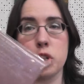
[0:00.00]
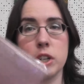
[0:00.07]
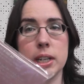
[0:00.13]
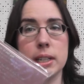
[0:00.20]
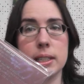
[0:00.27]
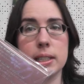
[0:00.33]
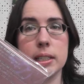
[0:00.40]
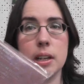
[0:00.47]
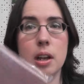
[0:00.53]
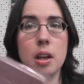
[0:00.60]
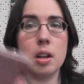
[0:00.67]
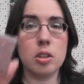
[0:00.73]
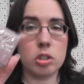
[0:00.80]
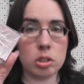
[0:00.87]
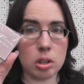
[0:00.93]
sheets.
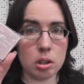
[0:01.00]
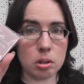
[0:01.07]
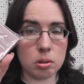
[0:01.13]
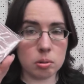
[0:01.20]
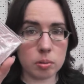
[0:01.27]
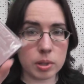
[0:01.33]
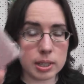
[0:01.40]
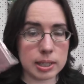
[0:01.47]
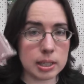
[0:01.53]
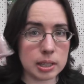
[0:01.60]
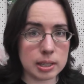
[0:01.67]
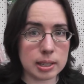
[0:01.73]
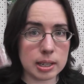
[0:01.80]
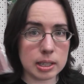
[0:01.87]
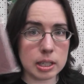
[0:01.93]
So this
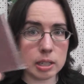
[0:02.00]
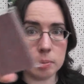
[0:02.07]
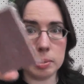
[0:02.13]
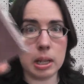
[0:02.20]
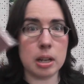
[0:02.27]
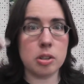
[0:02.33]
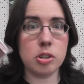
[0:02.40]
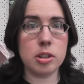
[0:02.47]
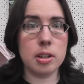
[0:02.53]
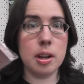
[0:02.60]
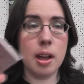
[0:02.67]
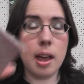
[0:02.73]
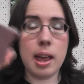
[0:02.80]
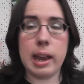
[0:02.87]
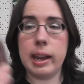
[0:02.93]
is instant blush
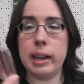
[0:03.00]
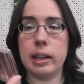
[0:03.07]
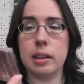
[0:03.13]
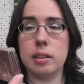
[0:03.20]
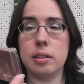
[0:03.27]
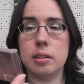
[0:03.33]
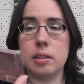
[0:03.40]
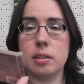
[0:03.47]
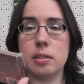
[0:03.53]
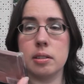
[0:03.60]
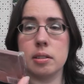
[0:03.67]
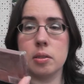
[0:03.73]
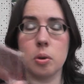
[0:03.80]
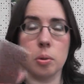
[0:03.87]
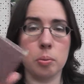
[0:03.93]
and
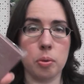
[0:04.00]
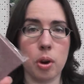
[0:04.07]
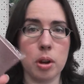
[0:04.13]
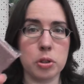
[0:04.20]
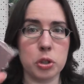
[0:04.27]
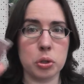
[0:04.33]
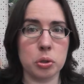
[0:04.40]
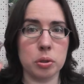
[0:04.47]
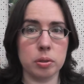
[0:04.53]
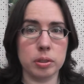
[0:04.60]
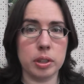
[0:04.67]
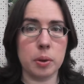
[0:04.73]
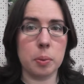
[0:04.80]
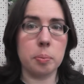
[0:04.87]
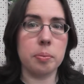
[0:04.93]
or bronzer,
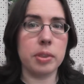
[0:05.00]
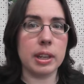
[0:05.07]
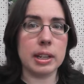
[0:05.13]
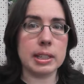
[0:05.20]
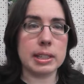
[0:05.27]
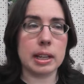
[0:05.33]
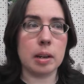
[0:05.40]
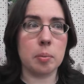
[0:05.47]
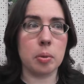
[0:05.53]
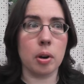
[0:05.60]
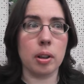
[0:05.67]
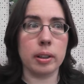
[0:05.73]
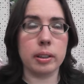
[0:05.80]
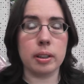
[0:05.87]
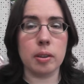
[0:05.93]
you know, things that I'm
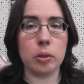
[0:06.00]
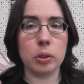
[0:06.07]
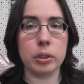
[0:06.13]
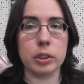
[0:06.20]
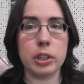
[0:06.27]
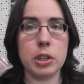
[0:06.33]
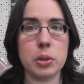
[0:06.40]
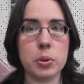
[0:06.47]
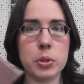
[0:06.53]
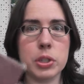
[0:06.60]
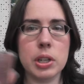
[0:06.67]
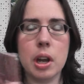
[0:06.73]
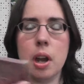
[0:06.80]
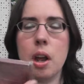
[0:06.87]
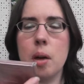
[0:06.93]
probably never going to
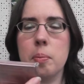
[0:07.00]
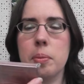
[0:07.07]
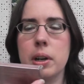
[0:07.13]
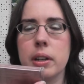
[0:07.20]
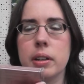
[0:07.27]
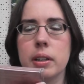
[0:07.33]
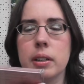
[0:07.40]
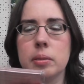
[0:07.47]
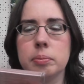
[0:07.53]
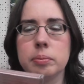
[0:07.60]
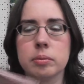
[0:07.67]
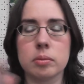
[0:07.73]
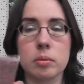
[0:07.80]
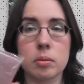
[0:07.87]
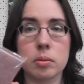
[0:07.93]
use, but um,
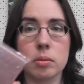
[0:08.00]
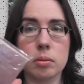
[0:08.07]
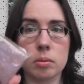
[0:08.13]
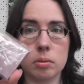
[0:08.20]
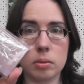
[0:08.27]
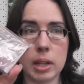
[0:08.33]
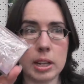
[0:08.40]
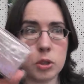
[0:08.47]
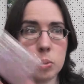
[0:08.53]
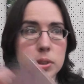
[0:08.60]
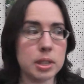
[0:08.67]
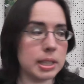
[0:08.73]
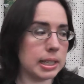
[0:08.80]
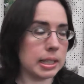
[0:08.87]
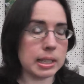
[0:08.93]
that's what
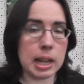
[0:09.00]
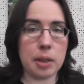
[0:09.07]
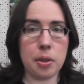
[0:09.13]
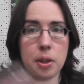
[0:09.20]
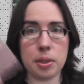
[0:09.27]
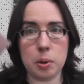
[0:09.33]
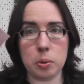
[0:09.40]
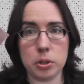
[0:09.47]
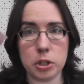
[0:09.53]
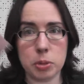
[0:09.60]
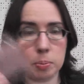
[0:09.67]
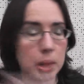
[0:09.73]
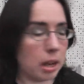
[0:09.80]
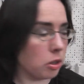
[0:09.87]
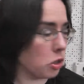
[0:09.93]
this is. I thought they were
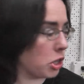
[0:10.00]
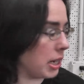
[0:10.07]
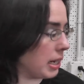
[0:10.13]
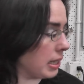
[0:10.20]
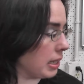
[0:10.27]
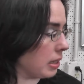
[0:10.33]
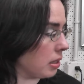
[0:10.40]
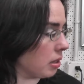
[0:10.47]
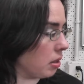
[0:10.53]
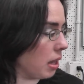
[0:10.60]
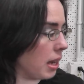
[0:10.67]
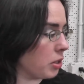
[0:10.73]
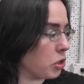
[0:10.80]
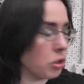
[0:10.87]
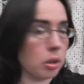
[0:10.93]
just blotter sheets until
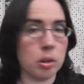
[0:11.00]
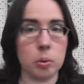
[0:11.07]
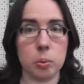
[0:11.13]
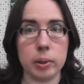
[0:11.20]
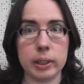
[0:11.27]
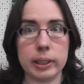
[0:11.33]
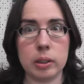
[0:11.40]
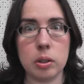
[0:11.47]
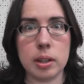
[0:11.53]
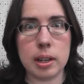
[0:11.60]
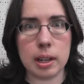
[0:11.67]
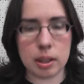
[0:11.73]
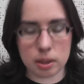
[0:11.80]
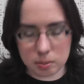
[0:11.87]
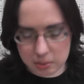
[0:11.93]
I started really
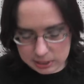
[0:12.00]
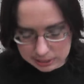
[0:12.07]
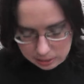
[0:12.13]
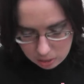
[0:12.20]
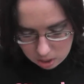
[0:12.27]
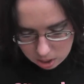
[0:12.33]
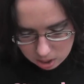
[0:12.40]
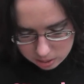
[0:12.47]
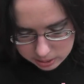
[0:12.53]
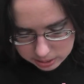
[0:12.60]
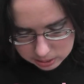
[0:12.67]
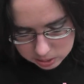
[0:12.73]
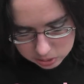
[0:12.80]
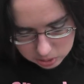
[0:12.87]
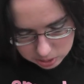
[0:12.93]
looking at them. It's like, oh,
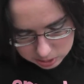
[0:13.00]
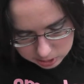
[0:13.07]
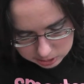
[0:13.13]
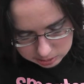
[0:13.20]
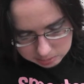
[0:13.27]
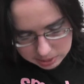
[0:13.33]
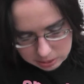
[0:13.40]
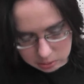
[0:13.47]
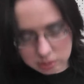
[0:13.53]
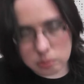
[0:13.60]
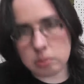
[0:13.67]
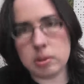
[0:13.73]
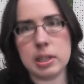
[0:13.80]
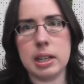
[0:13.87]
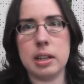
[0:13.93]
that is awesome. I don't
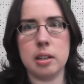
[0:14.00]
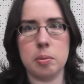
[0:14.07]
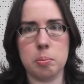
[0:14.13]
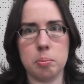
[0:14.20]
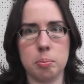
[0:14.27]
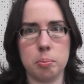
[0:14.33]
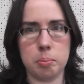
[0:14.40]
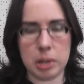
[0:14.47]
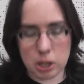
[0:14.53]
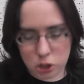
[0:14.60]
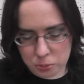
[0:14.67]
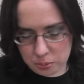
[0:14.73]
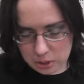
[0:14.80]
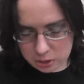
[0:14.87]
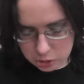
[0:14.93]
need a
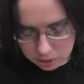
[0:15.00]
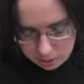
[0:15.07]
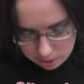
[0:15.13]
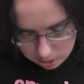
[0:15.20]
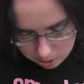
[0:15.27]
blush brush.